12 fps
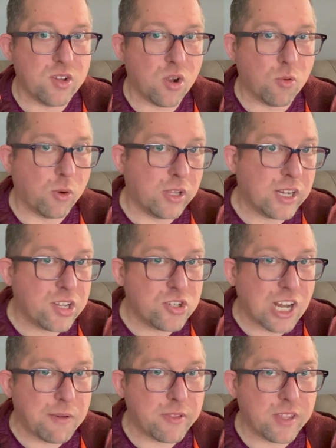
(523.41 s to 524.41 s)
do a really good
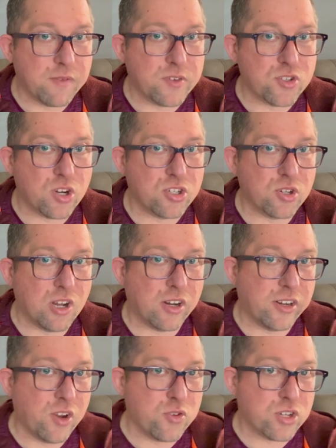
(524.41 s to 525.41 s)
job with the infrastructure around
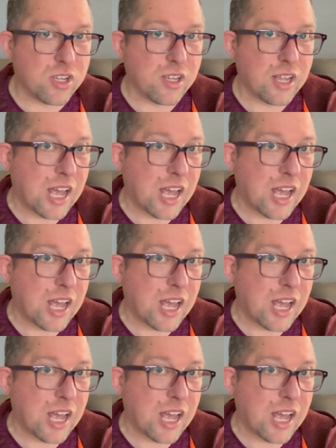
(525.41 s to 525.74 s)
Kenosha.